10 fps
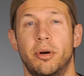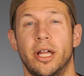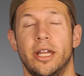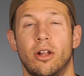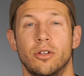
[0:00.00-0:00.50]

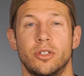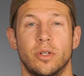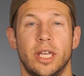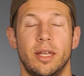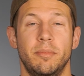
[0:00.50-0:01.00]
but it also
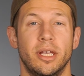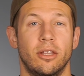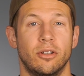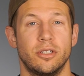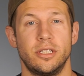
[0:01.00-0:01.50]
can be a
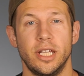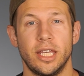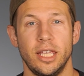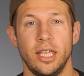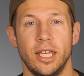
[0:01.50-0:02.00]
little
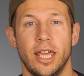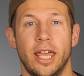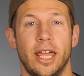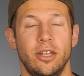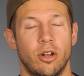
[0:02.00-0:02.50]
sticky,
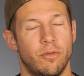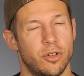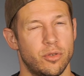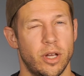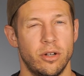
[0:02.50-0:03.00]
and for
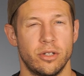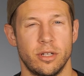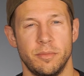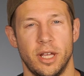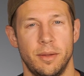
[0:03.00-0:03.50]
shredders,
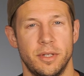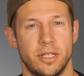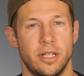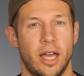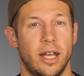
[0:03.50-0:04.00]
sometimes
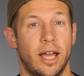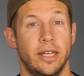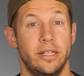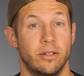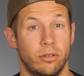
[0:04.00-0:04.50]
that's not
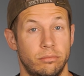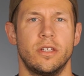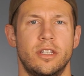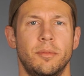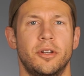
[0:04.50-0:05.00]
ideal.
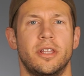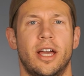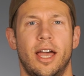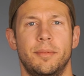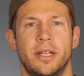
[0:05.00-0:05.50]
Similar to the
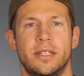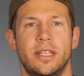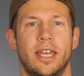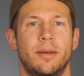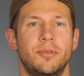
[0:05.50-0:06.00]
Ibanez,
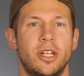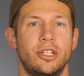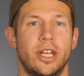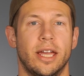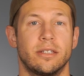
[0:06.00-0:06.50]
the MJ
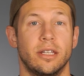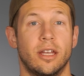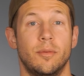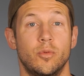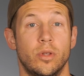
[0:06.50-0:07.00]
Jackson
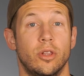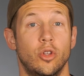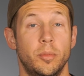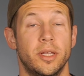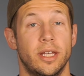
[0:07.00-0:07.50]
comes with
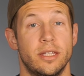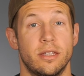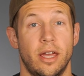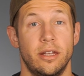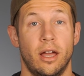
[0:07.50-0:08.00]
lumen lay
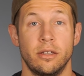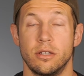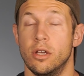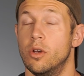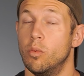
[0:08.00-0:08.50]
side dots,
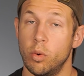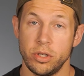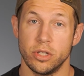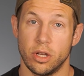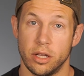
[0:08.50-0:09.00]

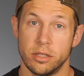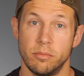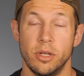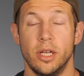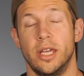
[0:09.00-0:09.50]
which is
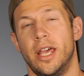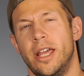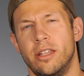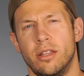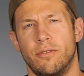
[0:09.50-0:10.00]
awesome.
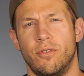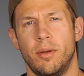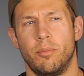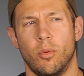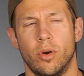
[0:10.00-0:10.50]
And then the
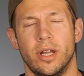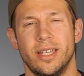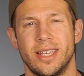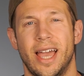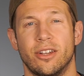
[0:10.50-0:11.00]
fretboard
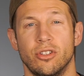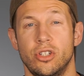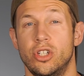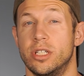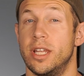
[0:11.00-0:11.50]
is actually
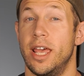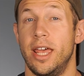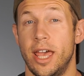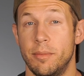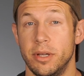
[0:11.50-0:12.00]
just
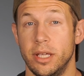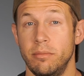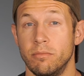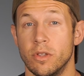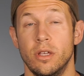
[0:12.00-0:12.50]

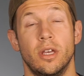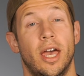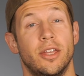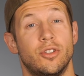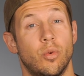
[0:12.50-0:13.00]
ebony,
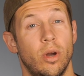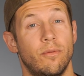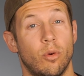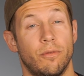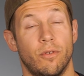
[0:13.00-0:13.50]
has
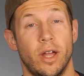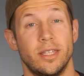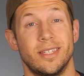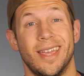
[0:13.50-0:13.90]
24 frets,